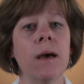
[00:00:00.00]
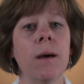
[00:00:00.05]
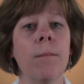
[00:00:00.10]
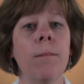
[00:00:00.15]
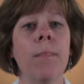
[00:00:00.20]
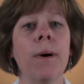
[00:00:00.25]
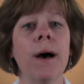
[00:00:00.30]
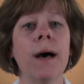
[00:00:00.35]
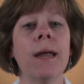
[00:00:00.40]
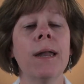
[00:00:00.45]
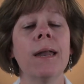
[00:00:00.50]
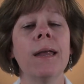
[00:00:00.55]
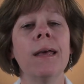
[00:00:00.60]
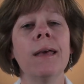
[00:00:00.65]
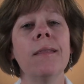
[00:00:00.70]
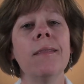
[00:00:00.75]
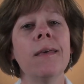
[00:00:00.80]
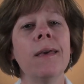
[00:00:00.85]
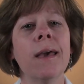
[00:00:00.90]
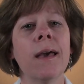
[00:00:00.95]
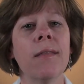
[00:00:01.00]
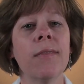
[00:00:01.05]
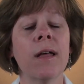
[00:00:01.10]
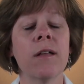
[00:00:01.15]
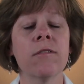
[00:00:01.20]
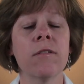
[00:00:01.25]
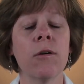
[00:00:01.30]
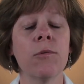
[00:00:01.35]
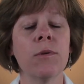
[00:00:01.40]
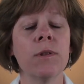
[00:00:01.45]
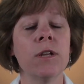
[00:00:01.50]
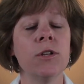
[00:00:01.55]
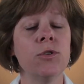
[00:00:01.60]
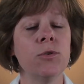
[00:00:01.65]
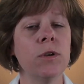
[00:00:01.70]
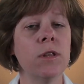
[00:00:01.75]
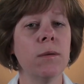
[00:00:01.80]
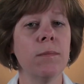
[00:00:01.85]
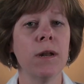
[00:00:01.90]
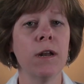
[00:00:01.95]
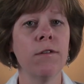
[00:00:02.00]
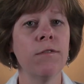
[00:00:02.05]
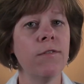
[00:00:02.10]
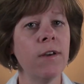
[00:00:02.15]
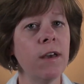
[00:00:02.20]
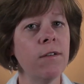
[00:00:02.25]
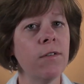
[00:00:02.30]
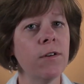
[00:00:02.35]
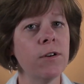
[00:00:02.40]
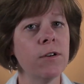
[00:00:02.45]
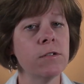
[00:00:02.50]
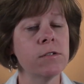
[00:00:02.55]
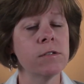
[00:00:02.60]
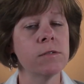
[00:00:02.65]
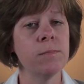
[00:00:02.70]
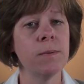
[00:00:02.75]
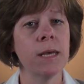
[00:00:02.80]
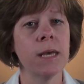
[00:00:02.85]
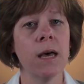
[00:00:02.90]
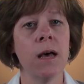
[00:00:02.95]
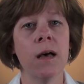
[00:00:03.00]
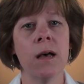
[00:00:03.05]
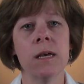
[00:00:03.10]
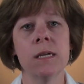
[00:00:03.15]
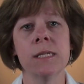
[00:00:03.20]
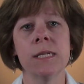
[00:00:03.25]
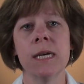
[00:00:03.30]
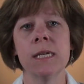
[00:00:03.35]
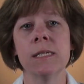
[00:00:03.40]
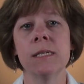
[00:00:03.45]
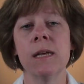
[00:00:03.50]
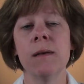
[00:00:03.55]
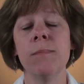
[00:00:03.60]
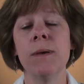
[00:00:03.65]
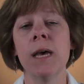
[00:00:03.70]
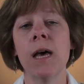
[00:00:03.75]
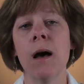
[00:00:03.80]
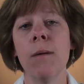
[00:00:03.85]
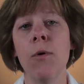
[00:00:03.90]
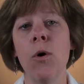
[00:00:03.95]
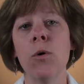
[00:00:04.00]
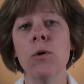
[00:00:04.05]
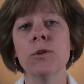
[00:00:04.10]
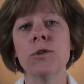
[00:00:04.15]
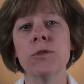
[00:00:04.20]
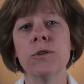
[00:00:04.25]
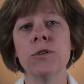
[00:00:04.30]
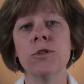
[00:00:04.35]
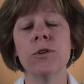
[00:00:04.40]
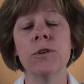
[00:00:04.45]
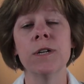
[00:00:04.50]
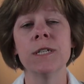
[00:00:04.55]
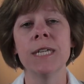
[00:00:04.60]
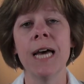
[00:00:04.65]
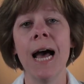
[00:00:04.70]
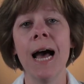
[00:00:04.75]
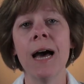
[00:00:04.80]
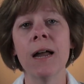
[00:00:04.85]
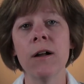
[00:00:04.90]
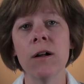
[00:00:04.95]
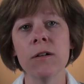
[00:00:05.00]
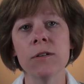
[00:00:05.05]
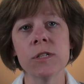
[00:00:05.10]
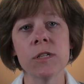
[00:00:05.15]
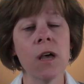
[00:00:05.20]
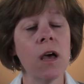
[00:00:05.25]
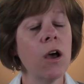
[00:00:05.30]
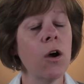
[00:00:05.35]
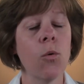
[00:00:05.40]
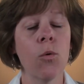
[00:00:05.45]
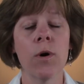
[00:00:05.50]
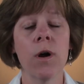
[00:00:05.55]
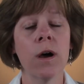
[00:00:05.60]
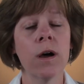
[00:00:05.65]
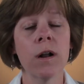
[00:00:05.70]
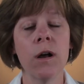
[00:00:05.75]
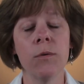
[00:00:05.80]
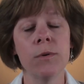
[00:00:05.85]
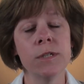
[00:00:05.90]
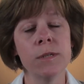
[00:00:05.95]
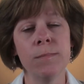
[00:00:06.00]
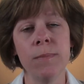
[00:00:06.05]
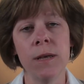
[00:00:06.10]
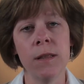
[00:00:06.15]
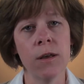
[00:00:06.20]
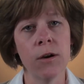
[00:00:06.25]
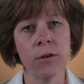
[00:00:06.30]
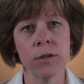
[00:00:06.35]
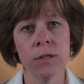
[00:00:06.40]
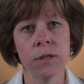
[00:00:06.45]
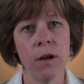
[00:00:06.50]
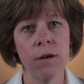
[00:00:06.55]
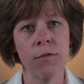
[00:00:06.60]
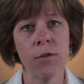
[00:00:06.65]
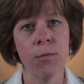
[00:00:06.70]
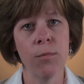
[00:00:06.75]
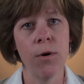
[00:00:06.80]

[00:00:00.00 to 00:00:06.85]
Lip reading: But in the end, that's not really doing them any favors, because as they become older and turn into adults, we're not going to always be there to solve their